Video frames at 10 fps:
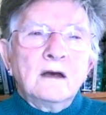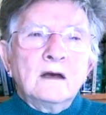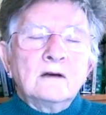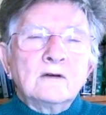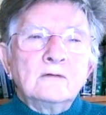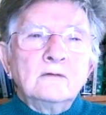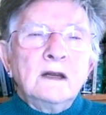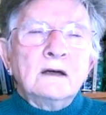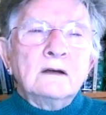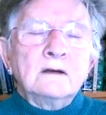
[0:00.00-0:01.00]
a
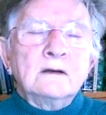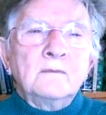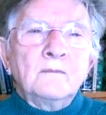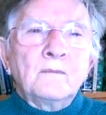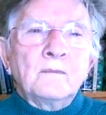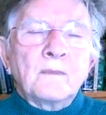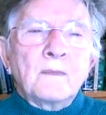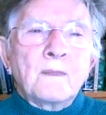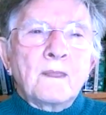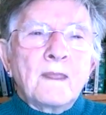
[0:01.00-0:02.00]
career
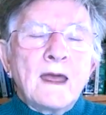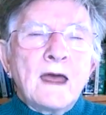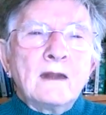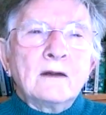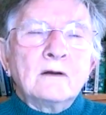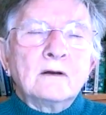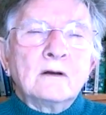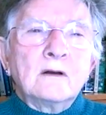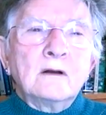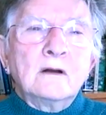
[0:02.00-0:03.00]
and
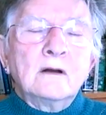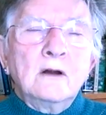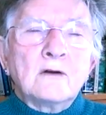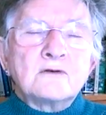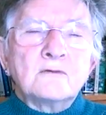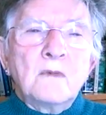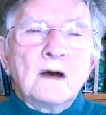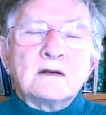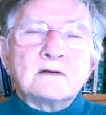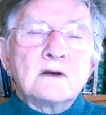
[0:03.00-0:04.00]
a lot of
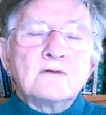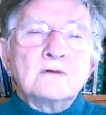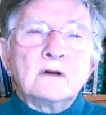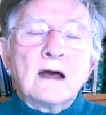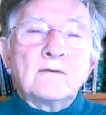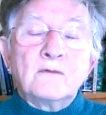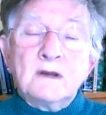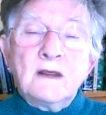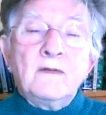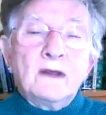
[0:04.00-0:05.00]
my social life
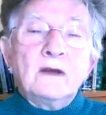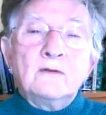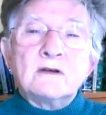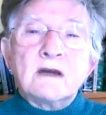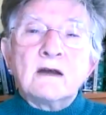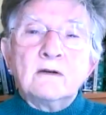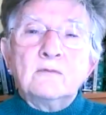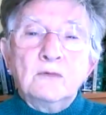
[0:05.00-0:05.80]
within the Unitarian